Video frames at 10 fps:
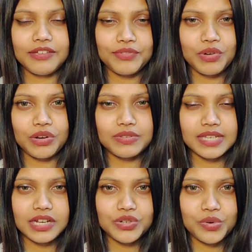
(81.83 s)
If you are
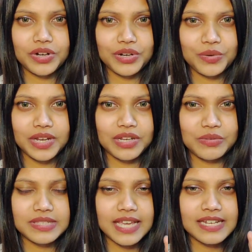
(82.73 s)
using a toner, you can
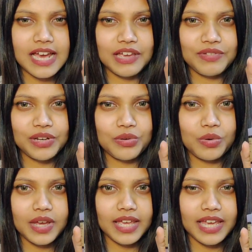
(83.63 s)
use that. I will
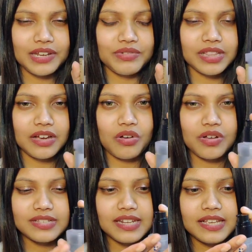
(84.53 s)
go ahead with the
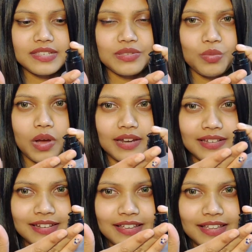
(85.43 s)
COSRX one.